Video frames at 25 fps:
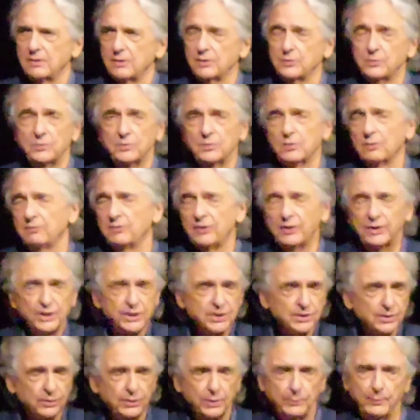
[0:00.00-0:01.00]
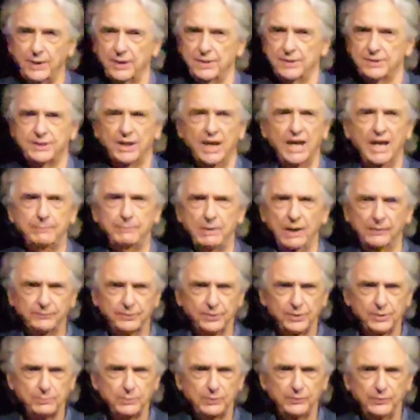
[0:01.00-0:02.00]
This was a very short amount of time
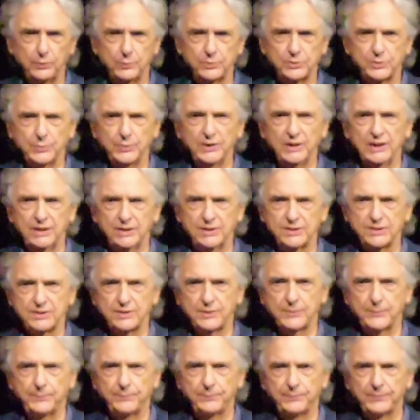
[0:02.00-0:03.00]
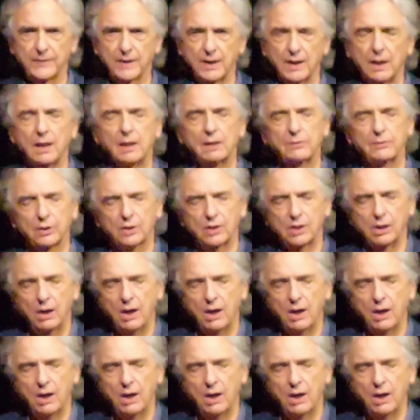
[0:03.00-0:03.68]
after the movie was released. The